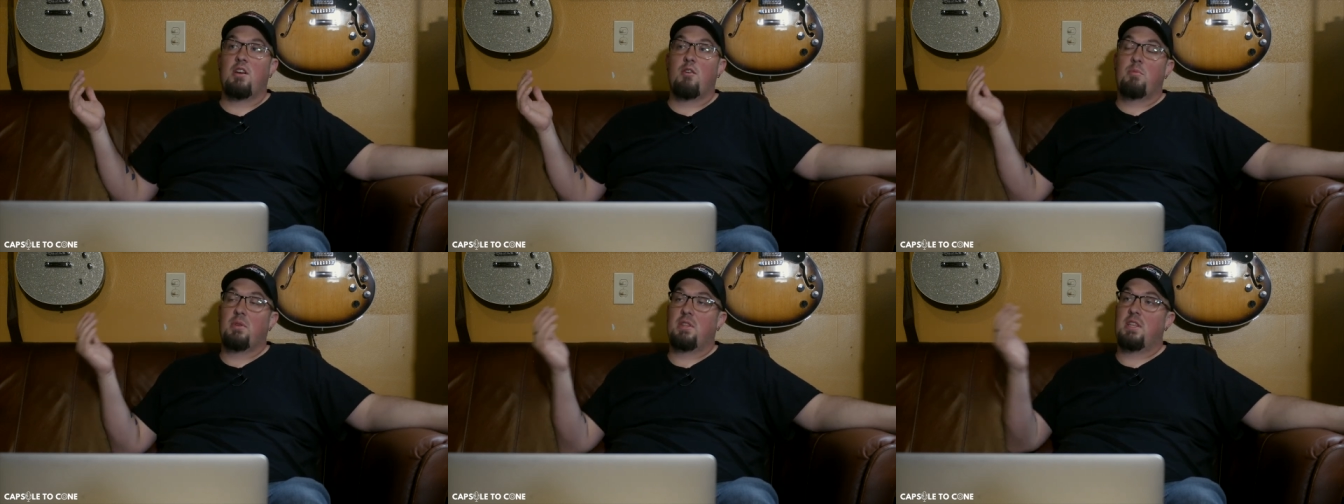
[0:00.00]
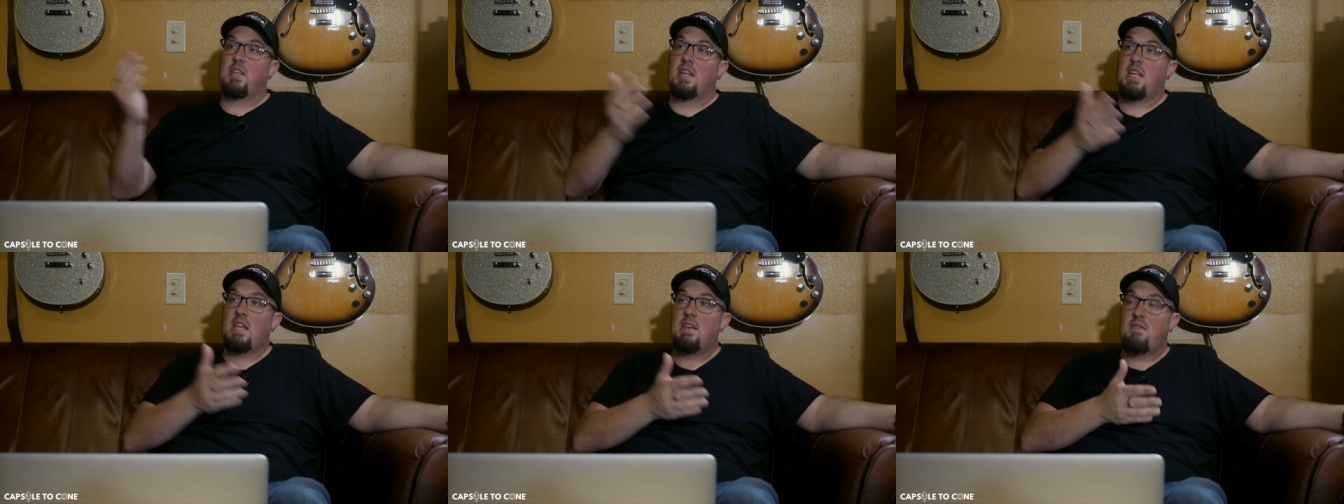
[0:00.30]
but
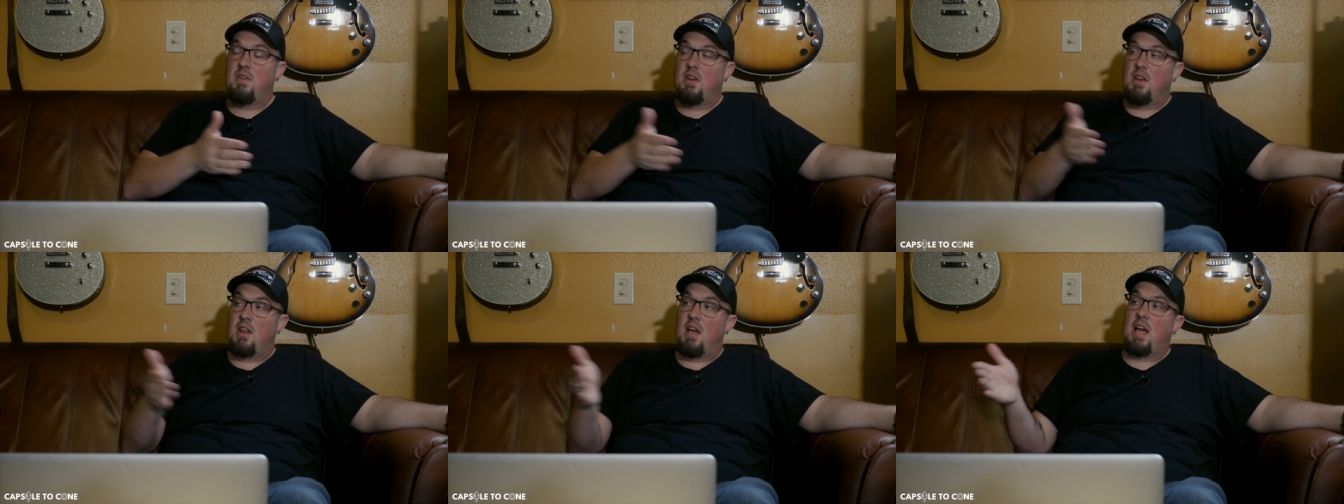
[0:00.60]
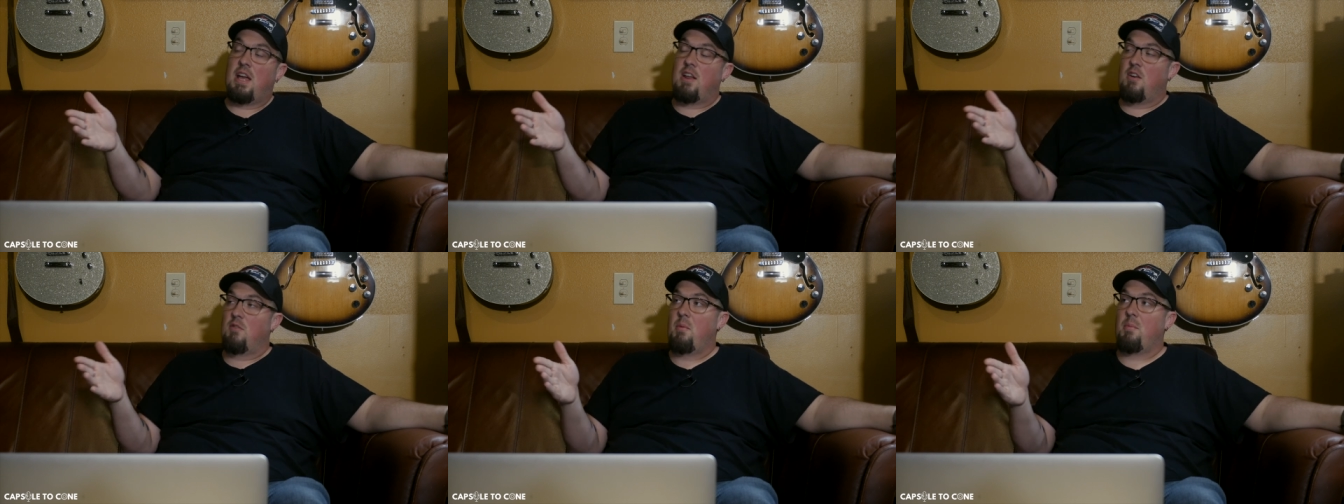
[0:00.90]
then even I
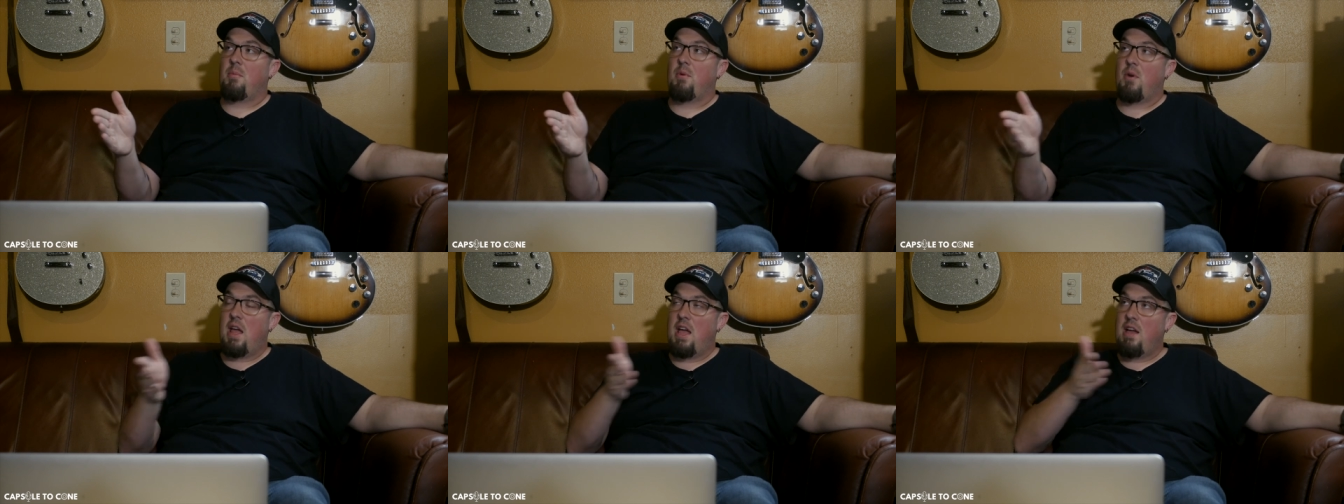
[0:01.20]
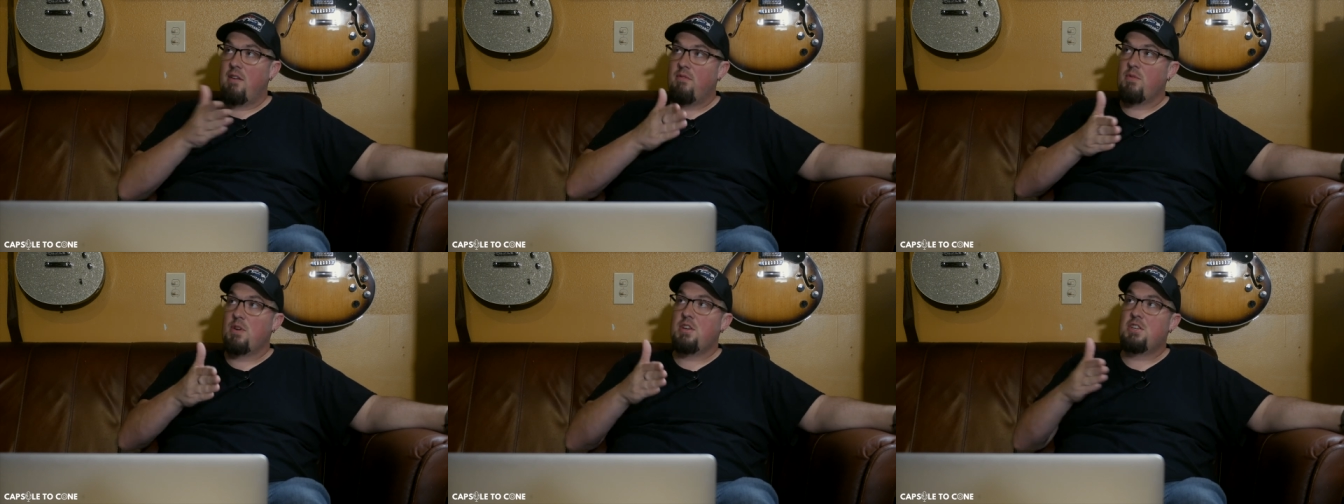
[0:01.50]
can remember
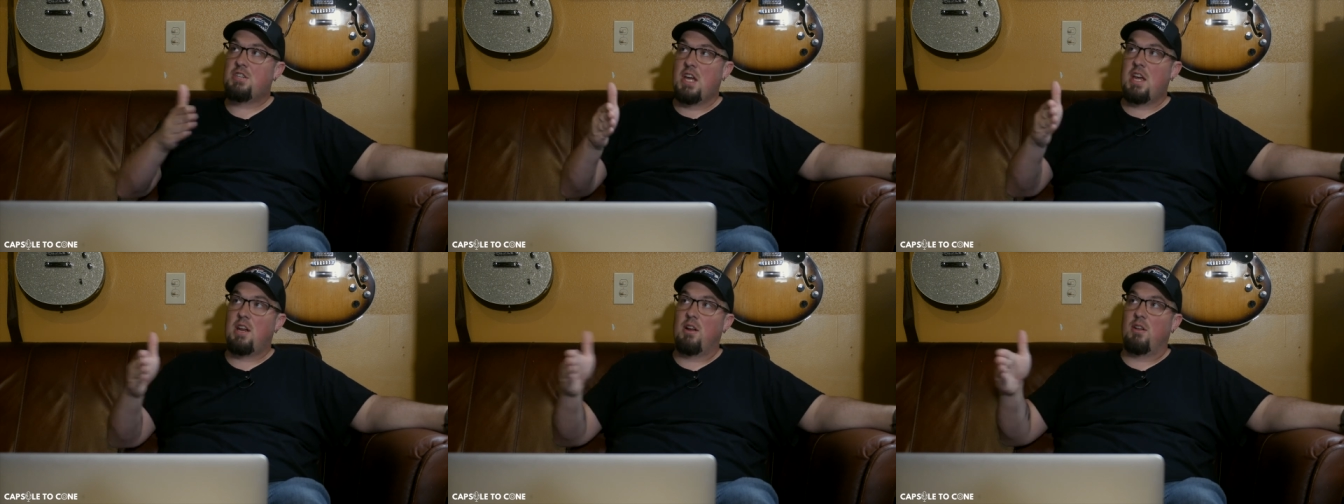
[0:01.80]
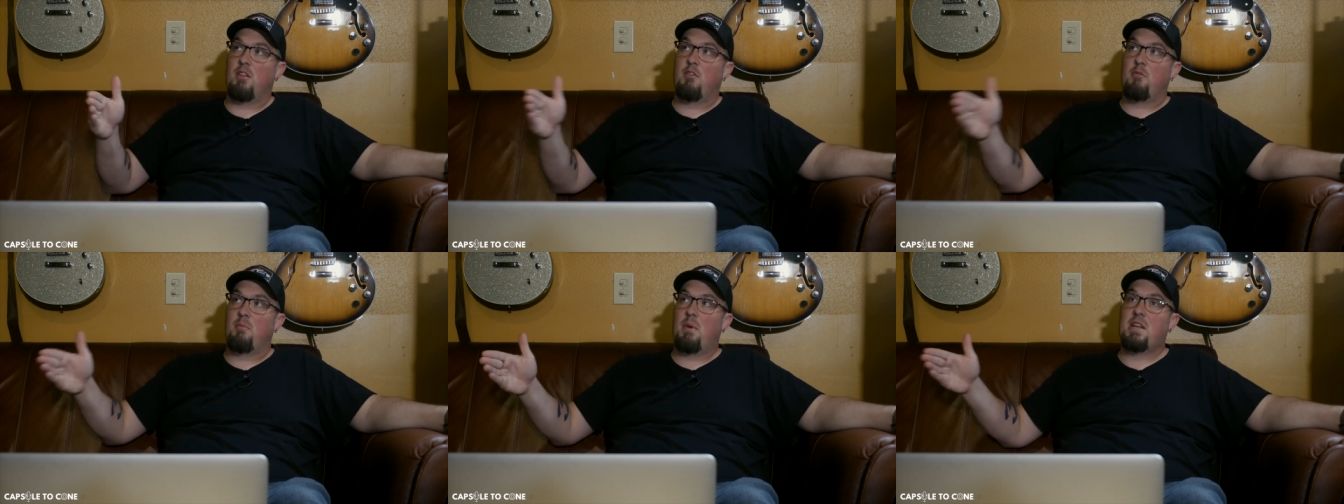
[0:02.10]
every channel
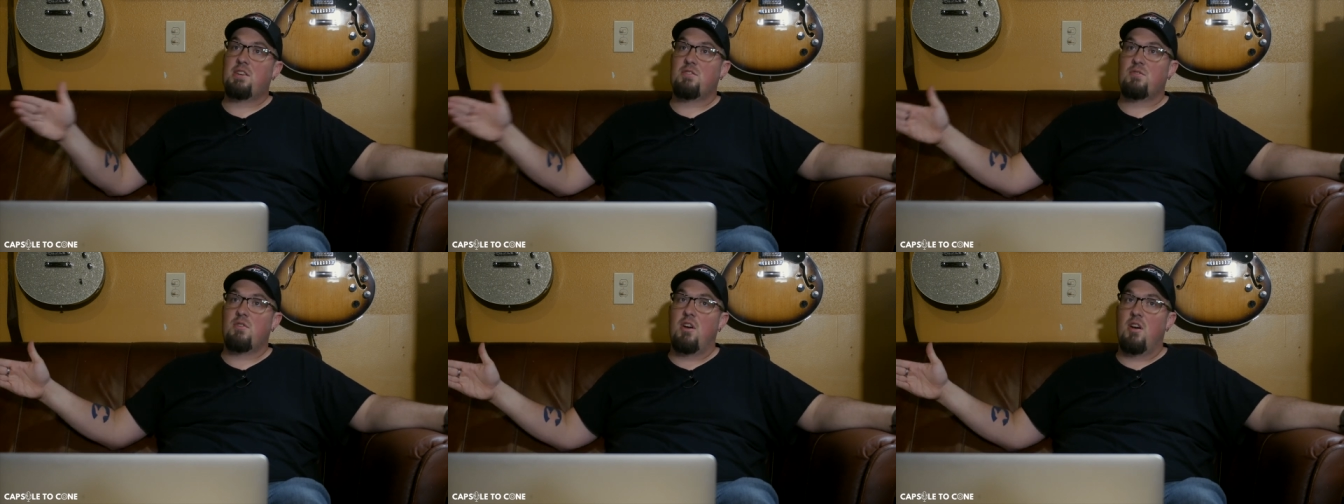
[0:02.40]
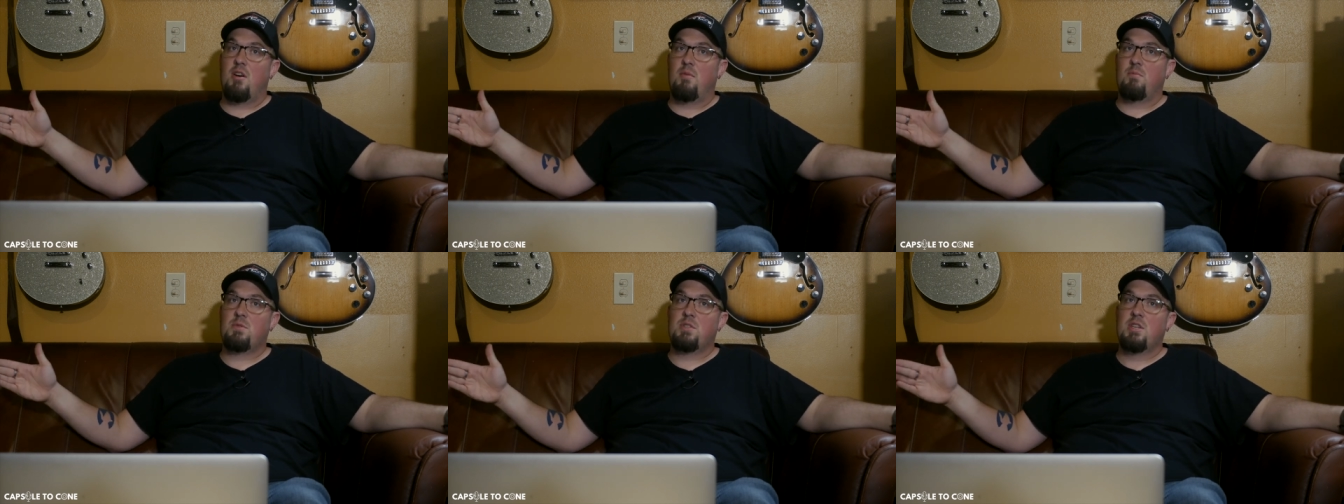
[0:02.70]
of my
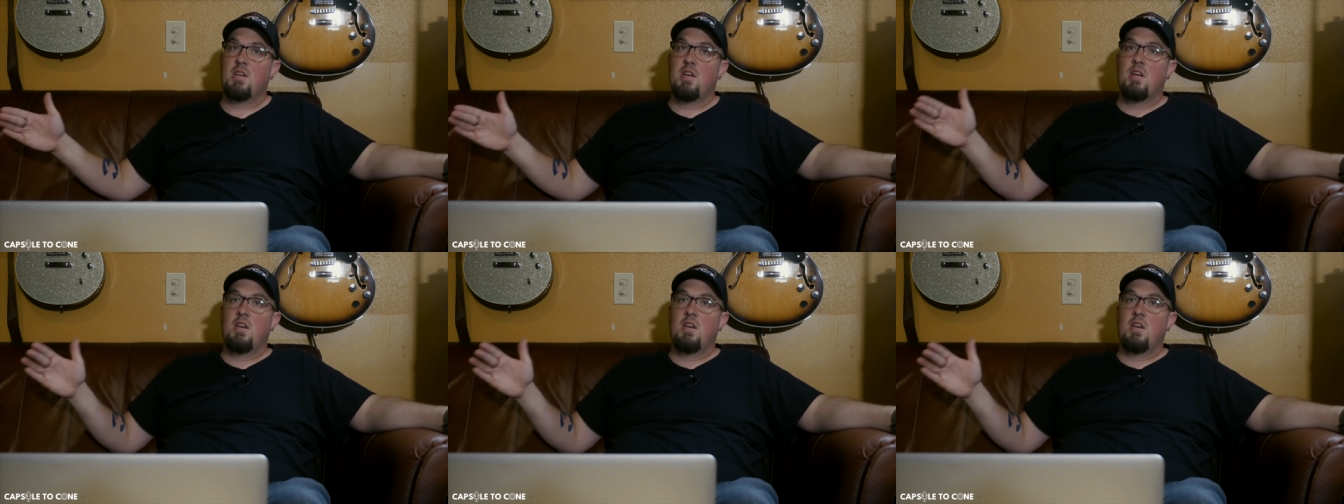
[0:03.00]
drums